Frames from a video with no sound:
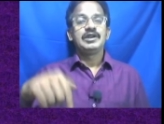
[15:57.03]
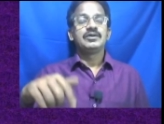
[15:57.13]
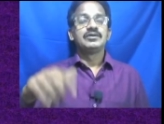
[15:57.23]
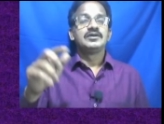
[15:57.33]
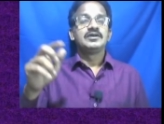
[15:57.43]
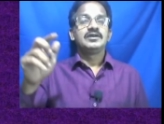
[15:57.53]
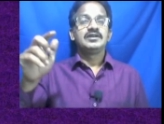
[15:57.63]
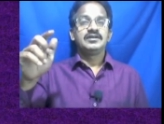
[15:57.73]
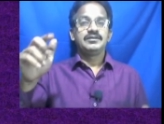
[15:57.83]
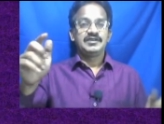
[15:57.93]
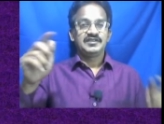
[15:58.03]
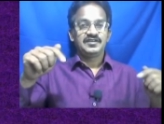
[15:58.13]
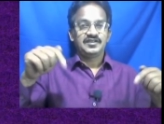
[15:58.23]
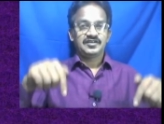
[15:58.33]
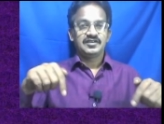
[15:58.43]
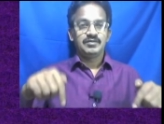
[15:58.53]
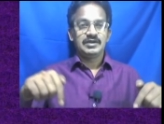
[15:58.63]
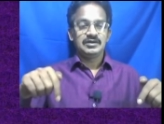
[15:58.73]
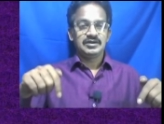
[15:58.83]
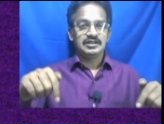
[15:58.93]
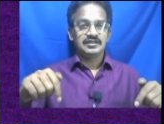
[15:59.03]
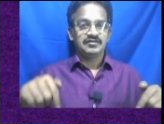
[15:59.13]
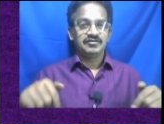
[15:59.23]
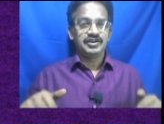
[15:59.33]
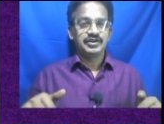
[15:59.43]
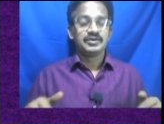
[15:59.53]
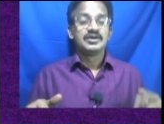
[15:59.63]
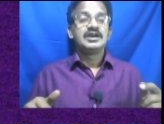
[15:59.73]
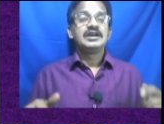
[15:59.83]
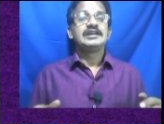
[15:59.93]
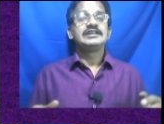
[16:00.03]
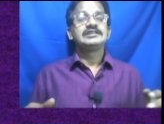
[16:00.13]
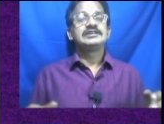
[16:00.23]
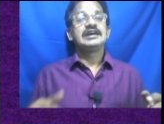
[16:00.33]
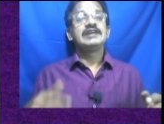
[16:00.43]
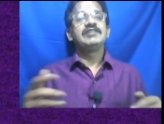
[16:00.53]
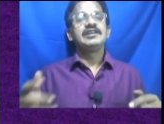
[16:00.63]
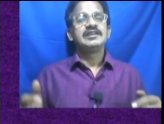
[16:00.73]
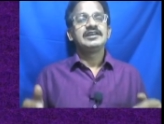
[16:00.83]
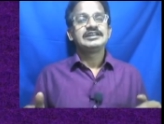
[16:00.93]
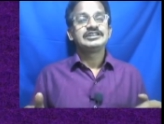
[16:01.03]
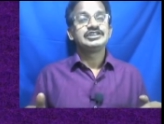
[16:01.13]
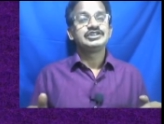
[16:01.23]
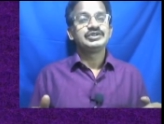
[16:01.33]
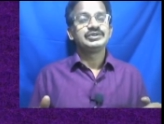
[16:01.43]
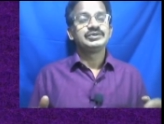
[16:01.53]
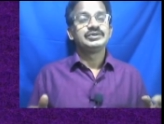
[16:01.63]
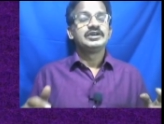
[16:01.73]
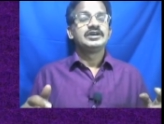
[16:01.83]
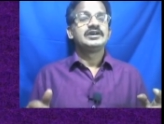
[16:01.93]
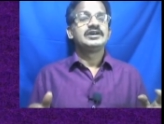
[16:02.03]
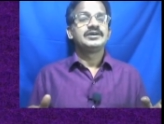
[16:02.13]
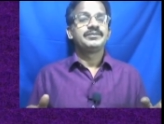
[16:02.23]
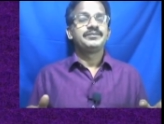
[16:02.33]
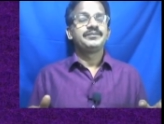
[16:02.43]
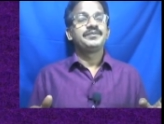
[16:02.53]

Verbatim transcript: below uh, message section below in this video and uh, I will attend to you, um,